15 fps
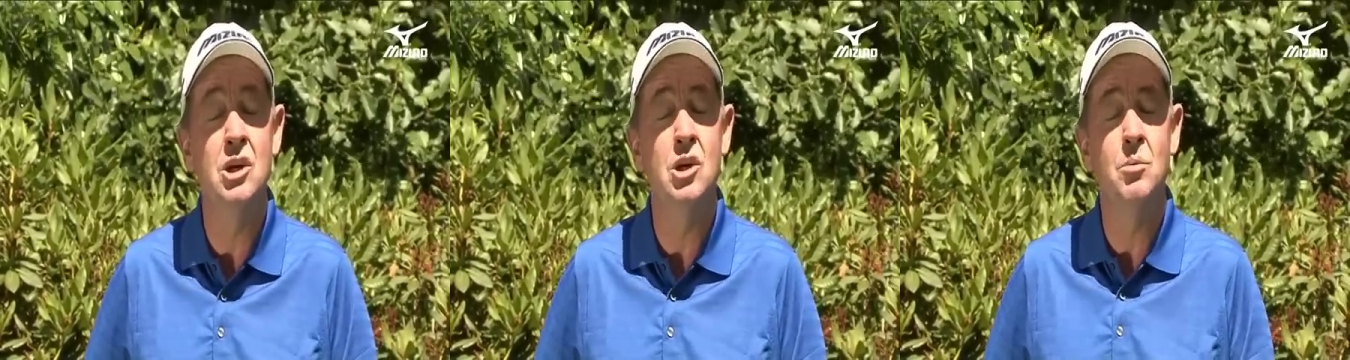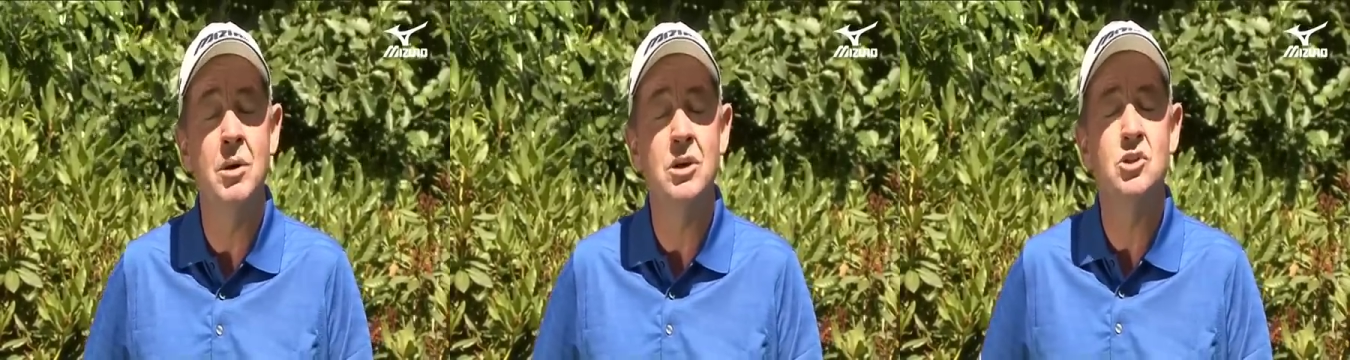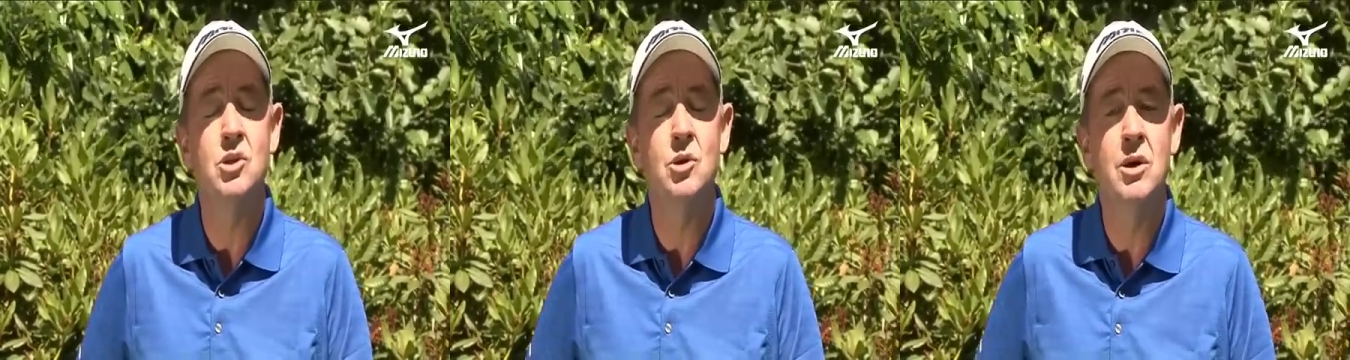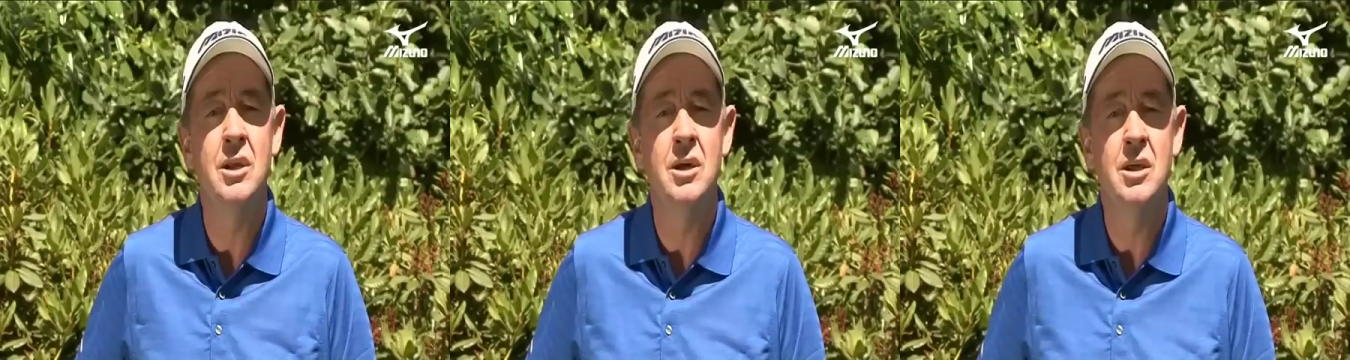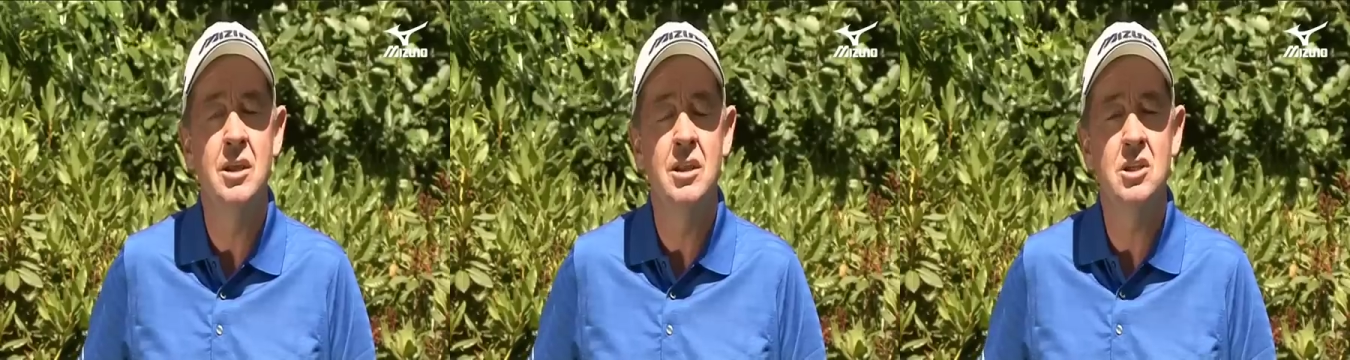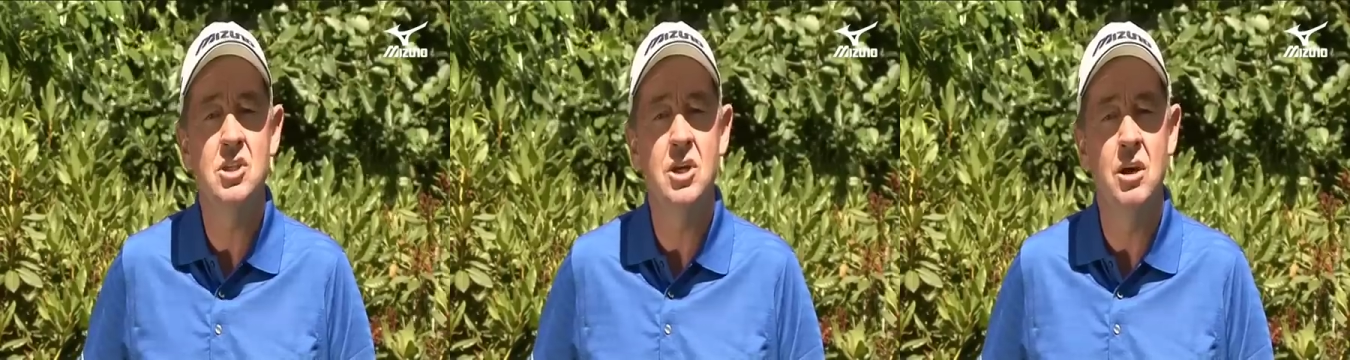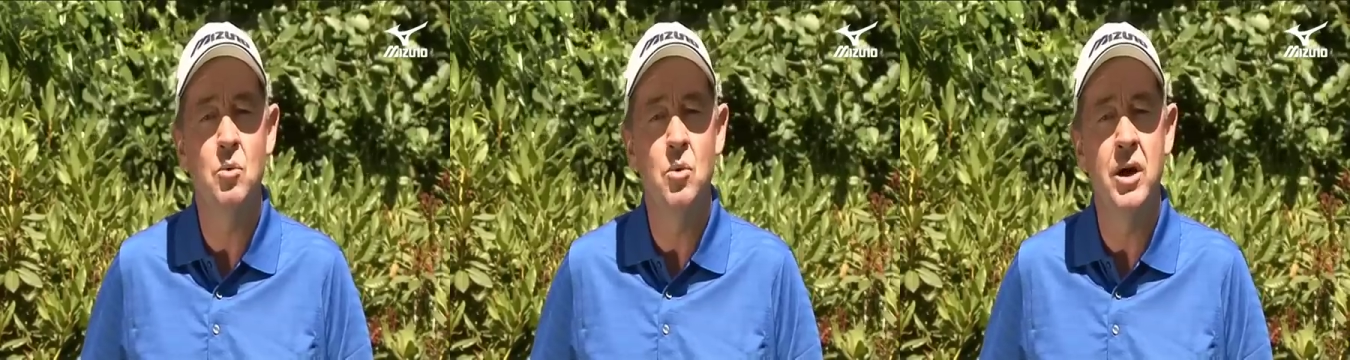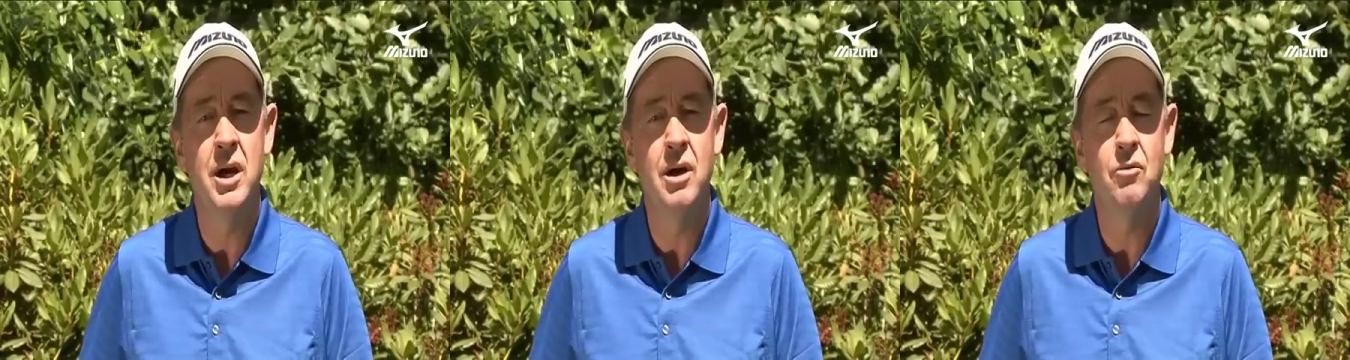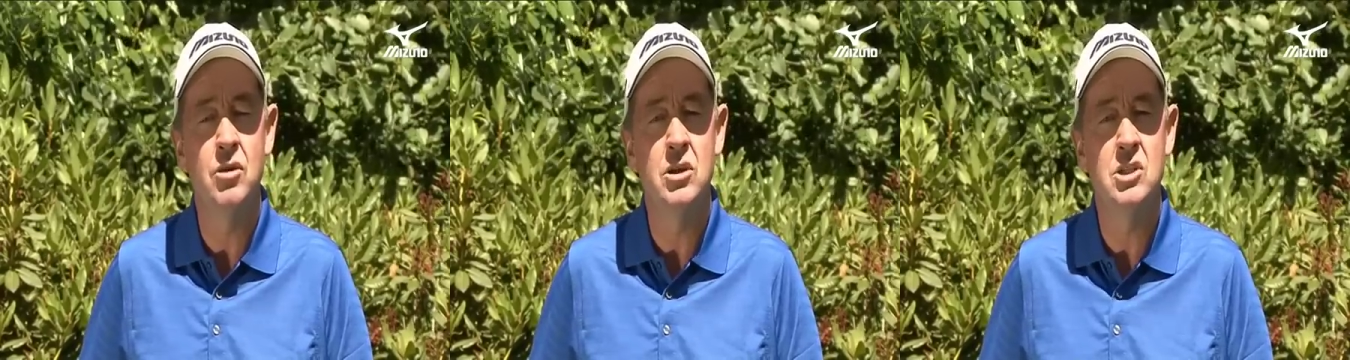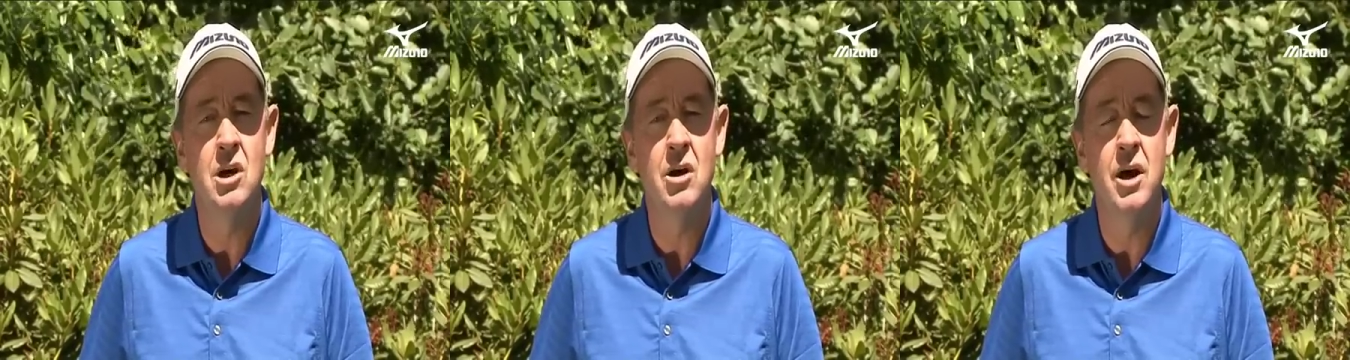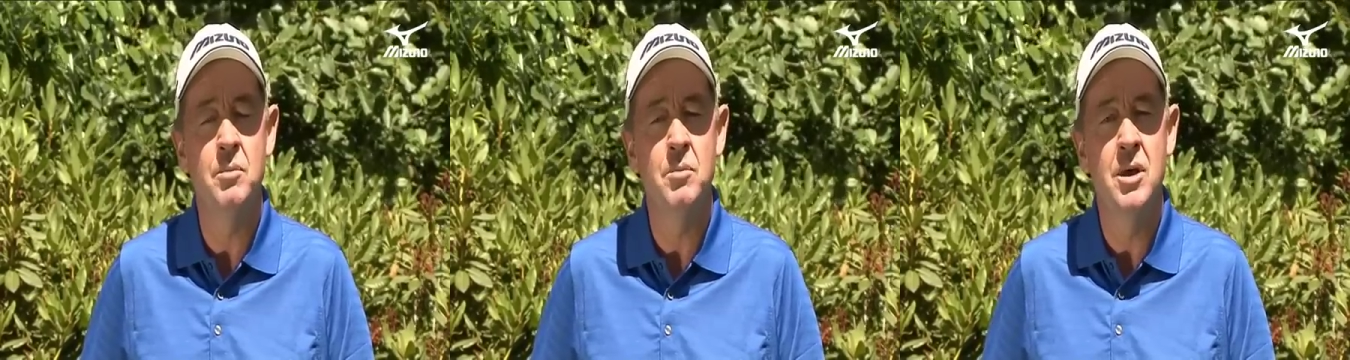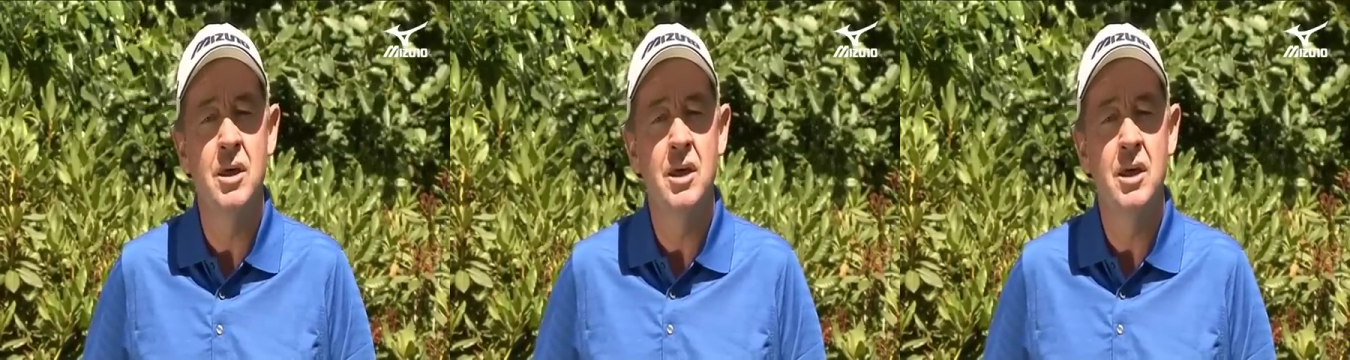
You must do it the same way every time.